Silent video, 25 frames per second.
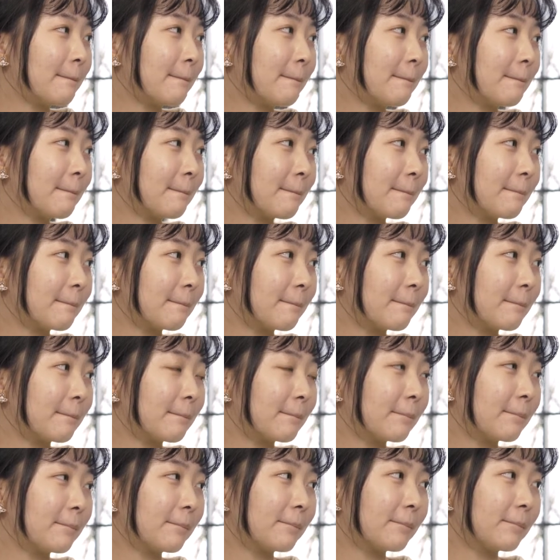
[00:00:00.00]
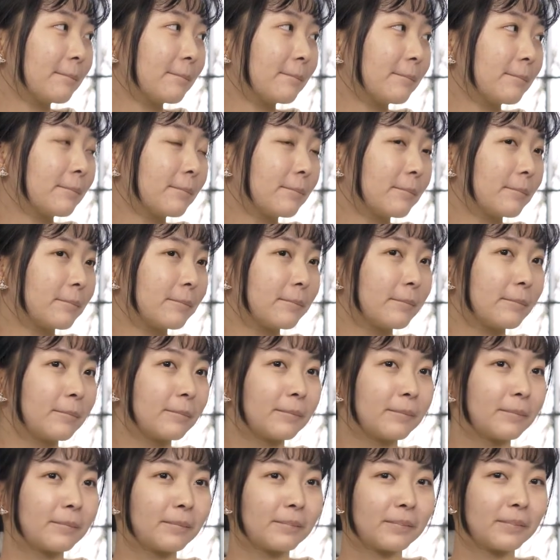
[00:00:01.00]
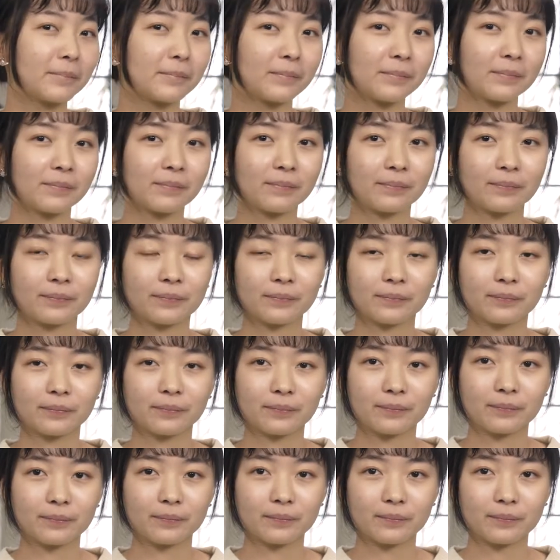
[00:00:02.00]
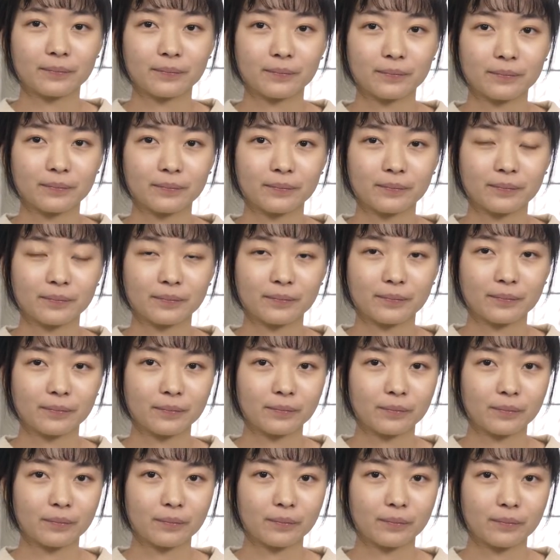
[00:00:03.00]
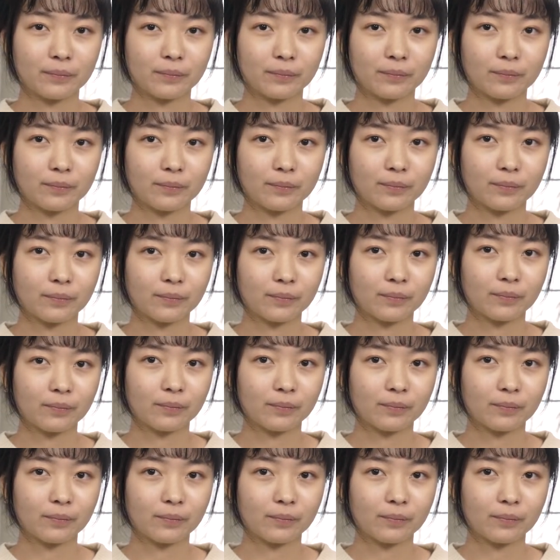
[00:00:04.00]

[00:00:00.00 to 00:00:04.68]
This person isn't speaking.